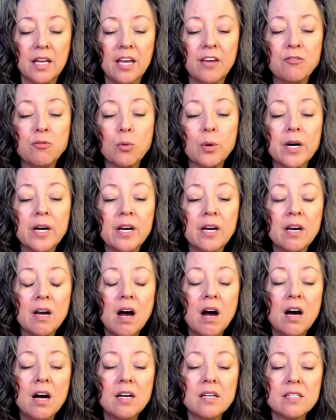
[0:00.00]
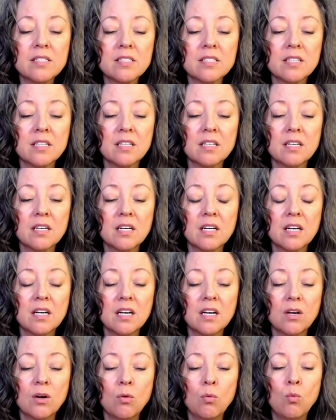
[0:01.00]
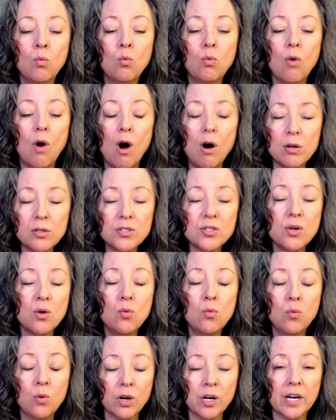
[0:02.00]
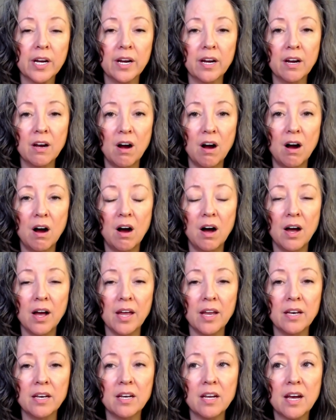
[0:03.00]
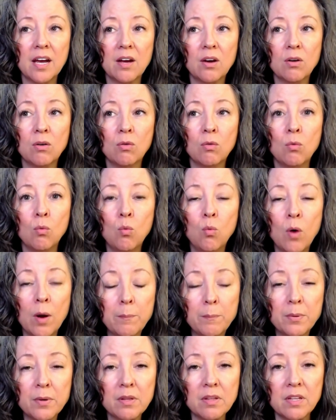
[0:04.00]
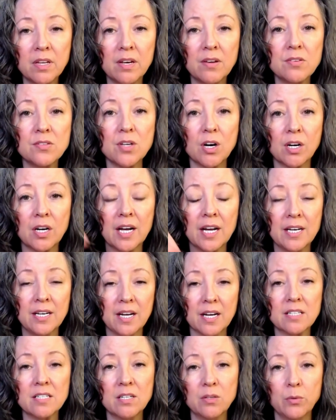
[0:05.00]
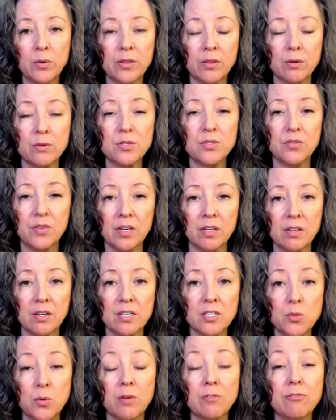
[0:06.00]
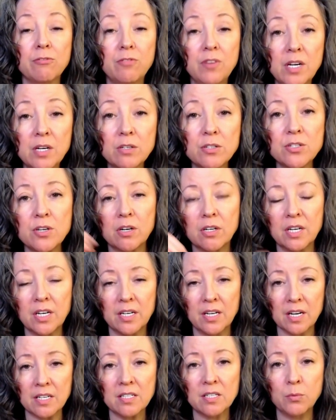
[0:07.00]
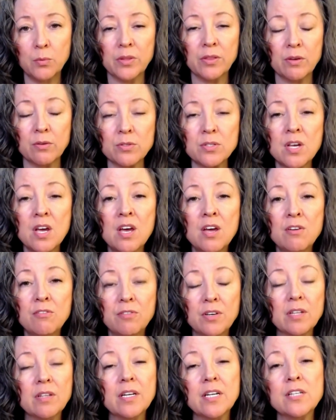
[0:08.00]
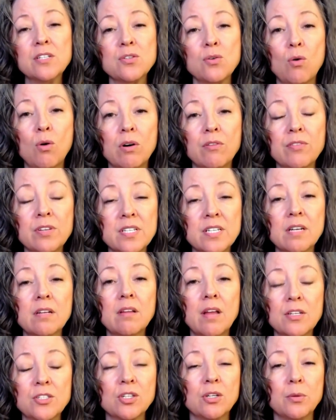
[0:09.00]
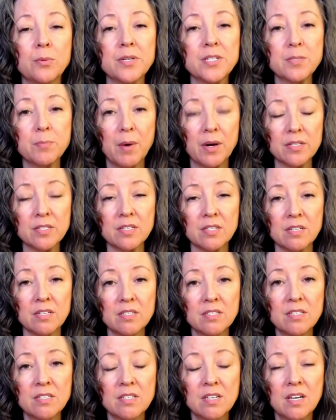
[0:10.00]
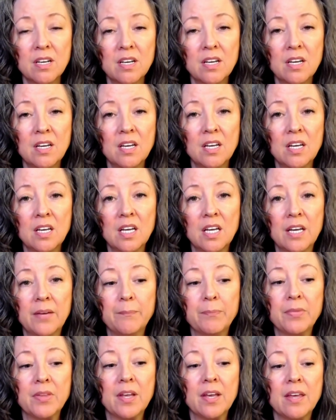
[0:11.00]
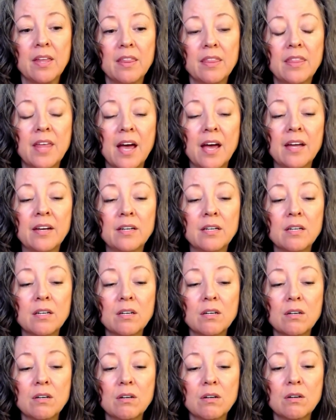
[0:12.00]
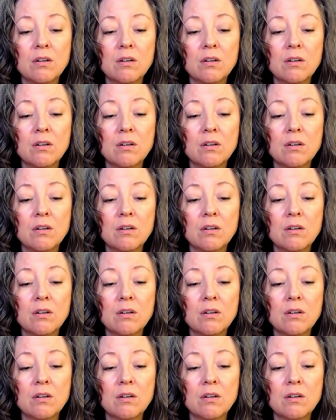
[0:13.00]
If we're not also working on what beliefs are connected with those feelings, what fears are connected with those feelings or physiological responses, then